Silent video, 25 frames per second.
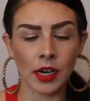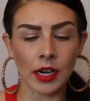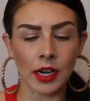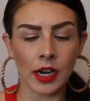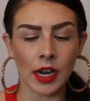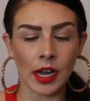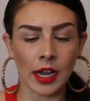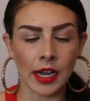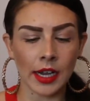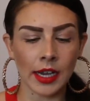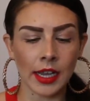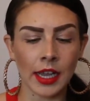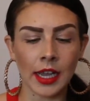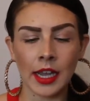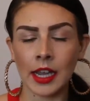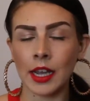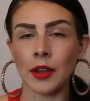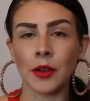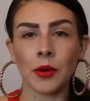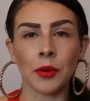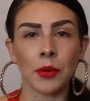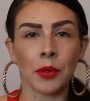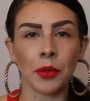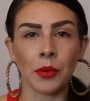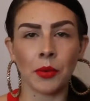and I
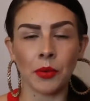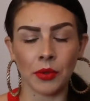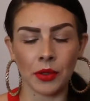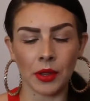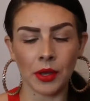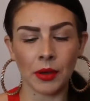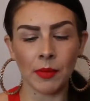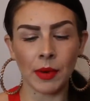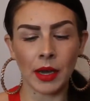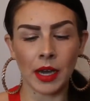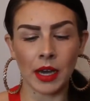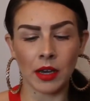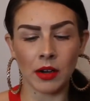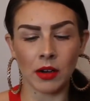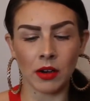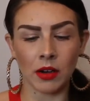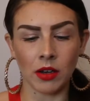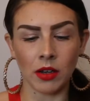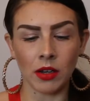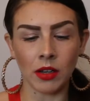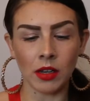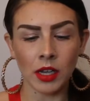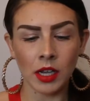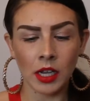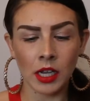can't go through them at
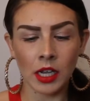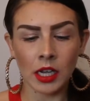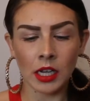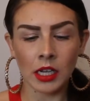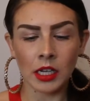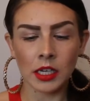all.